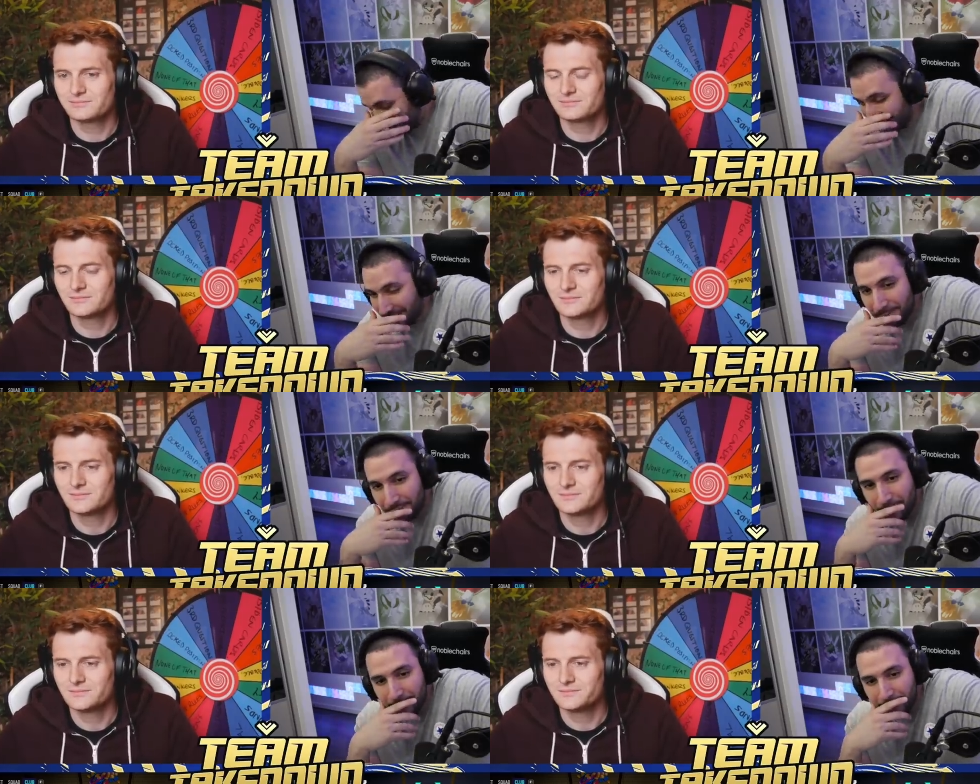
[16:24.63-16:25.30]

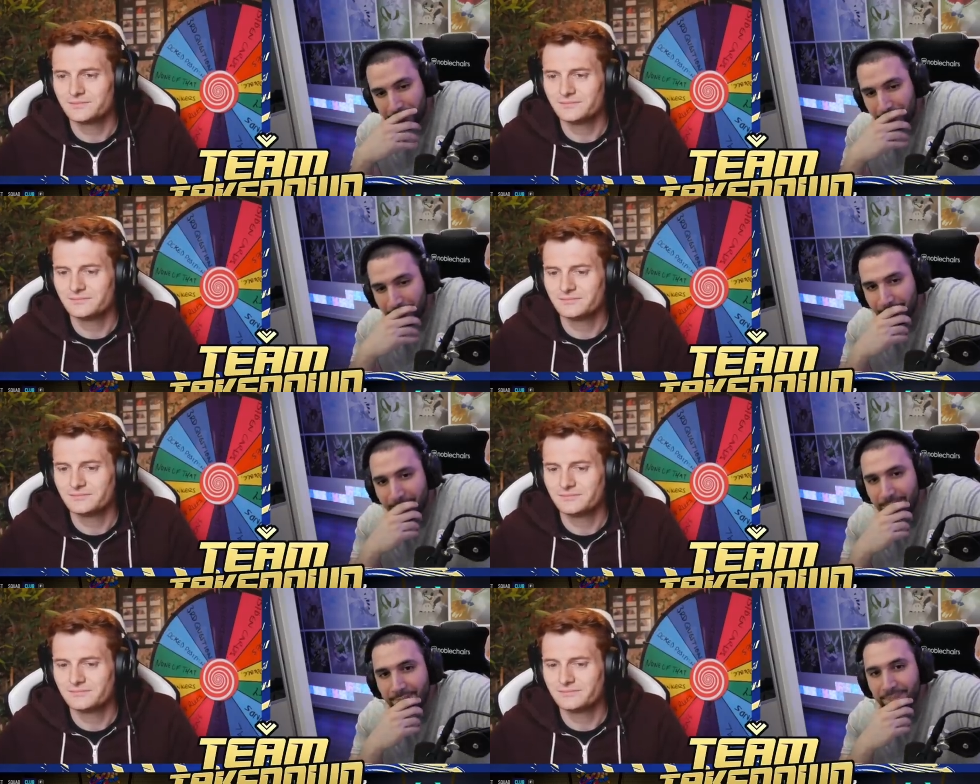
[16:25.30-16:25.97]

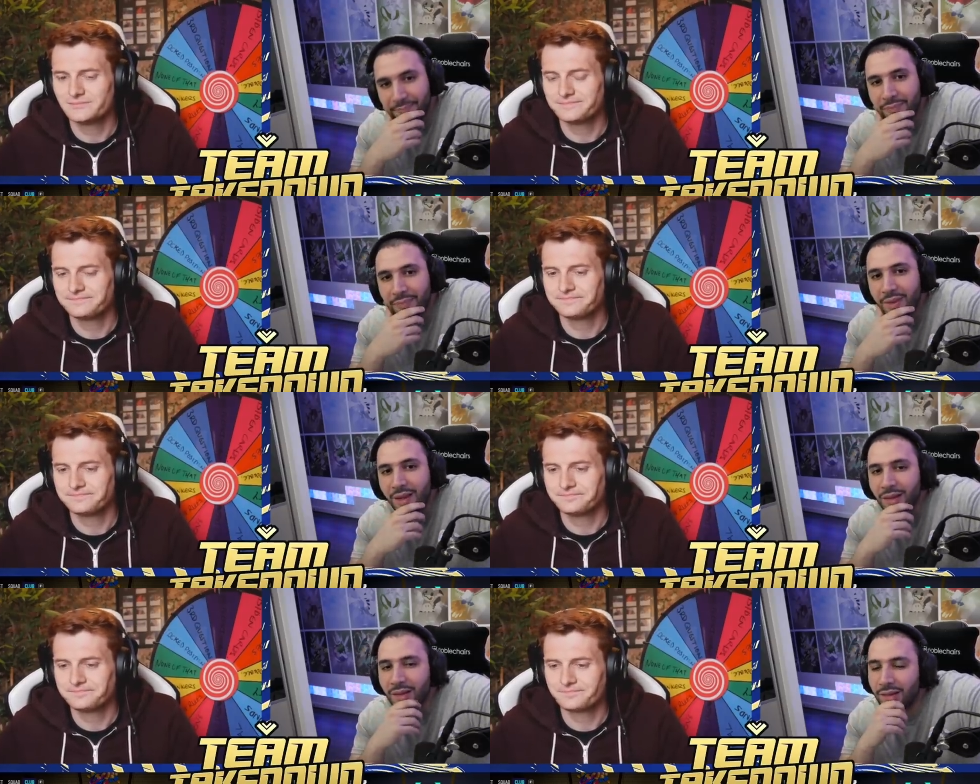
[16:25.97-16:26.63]

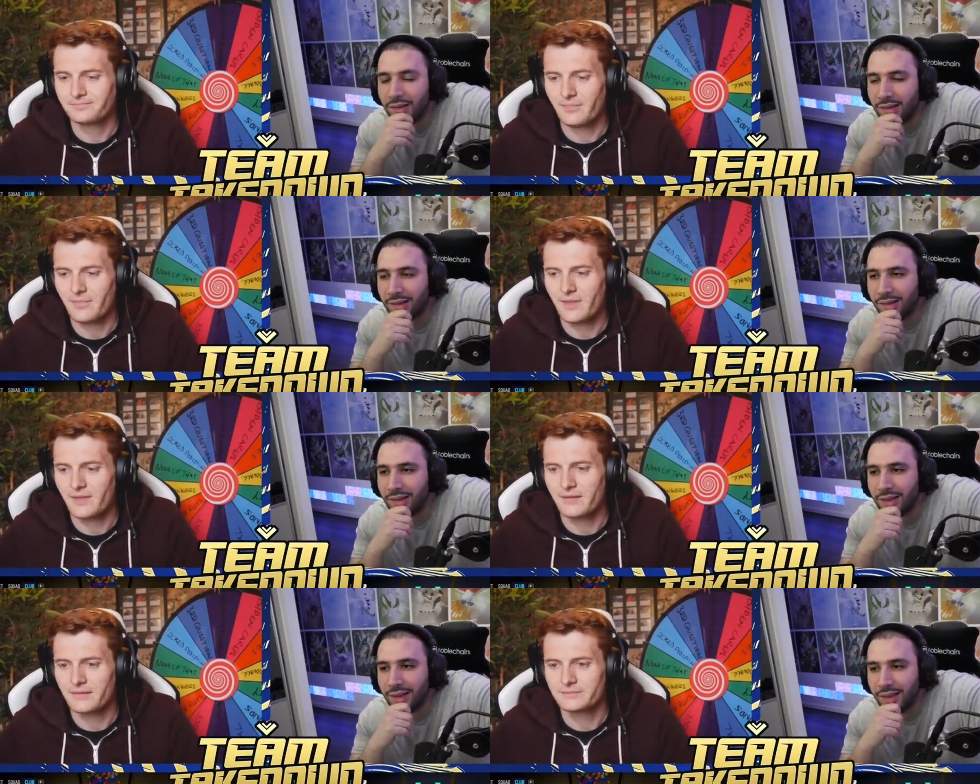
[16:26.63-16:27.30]

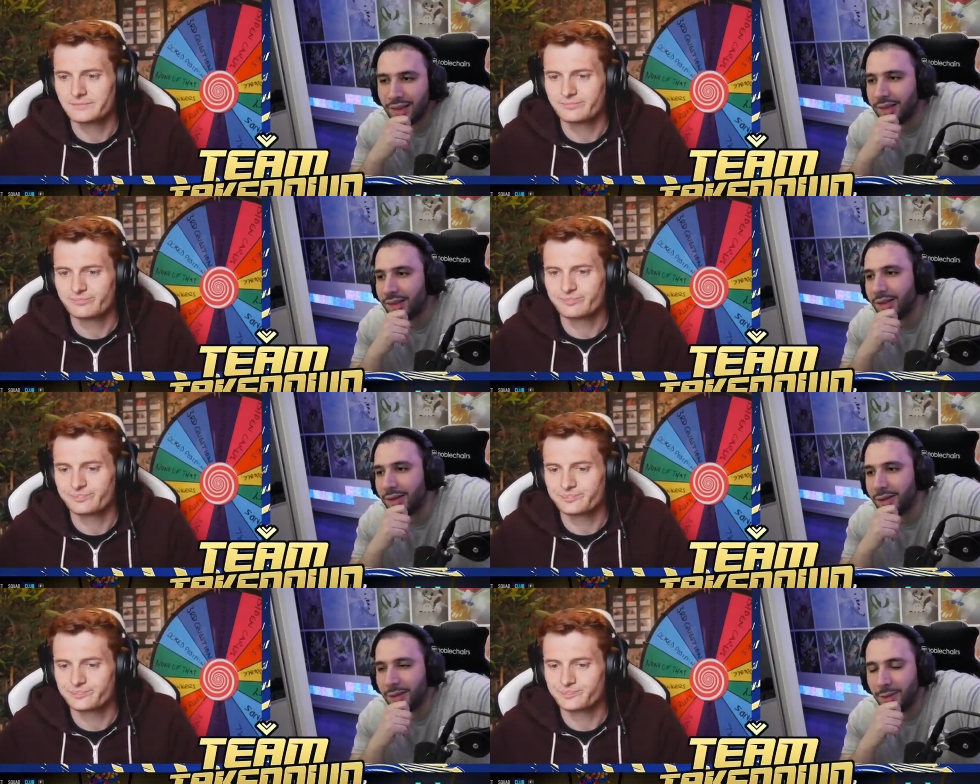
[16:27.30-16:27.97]

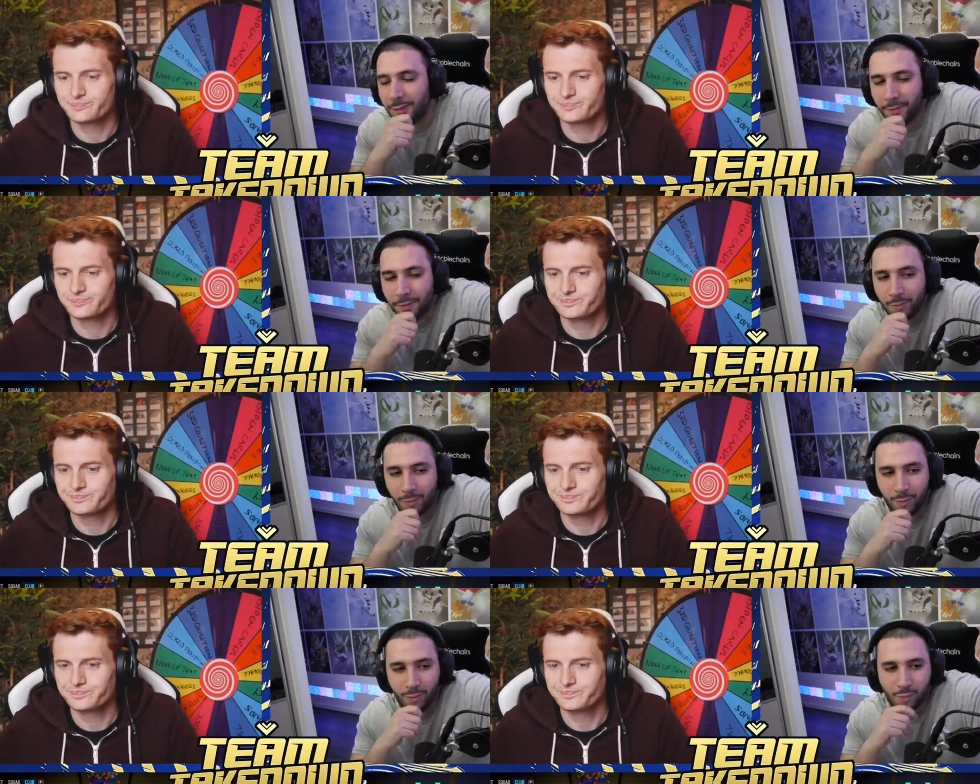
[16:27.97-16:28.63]

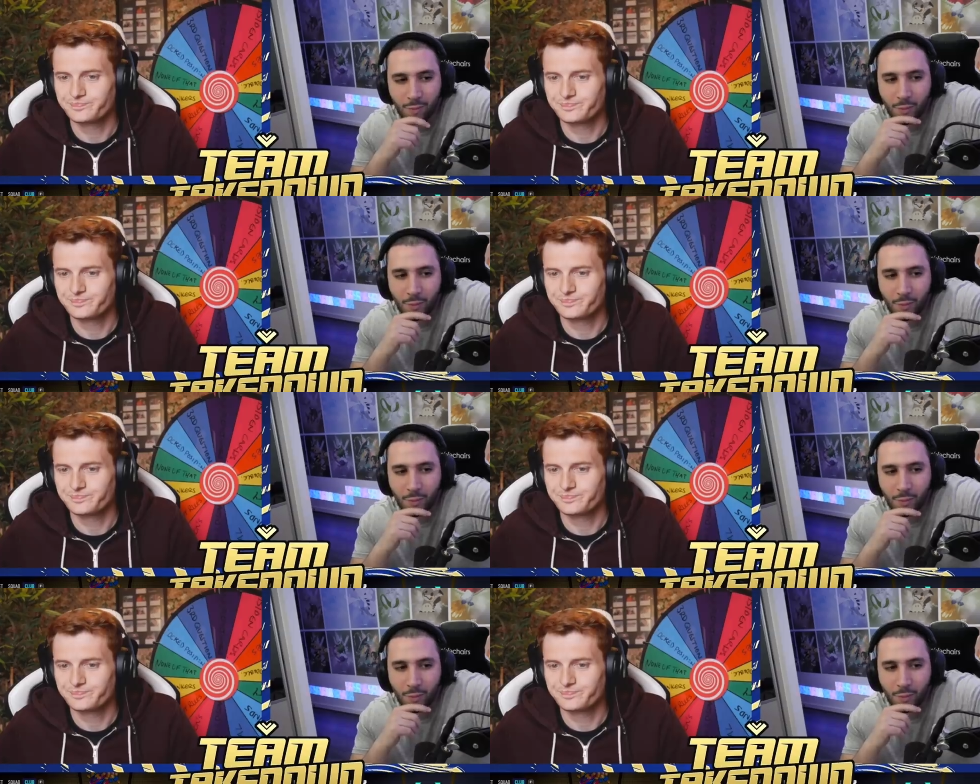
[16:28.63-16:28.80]
(silence)